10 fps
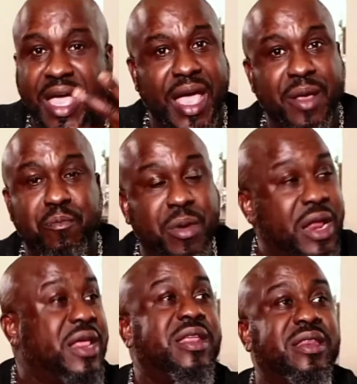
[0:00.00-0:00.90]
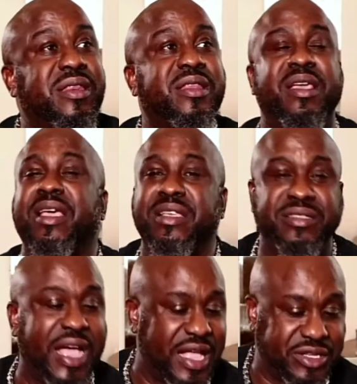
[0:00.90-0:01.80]
And money is
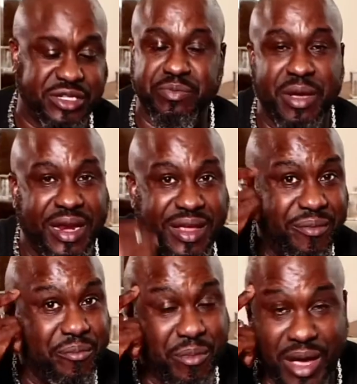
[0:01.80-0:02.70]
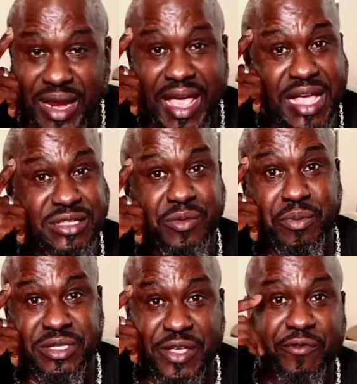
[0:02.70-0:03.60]
not just money. Money has a
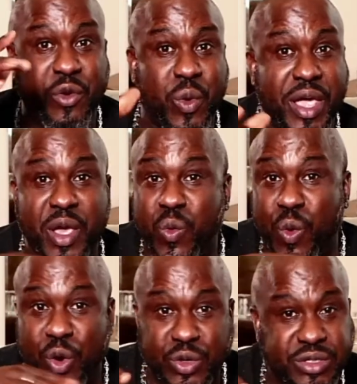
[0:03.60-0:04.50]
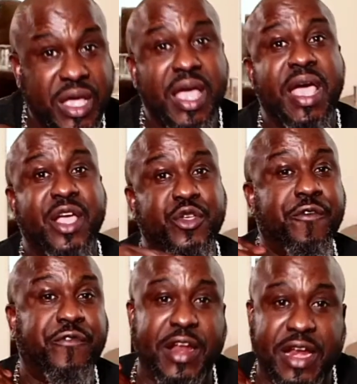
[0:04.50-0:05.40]
specific way it works, and your
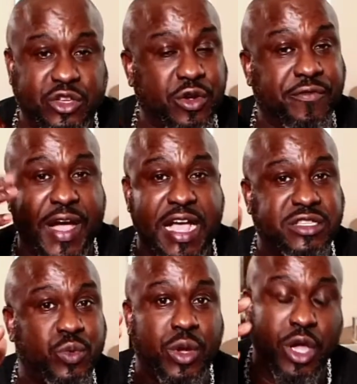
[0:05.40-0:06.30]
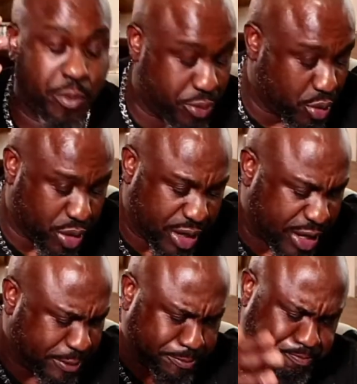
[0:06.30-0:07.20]
financial advisor will help you on that.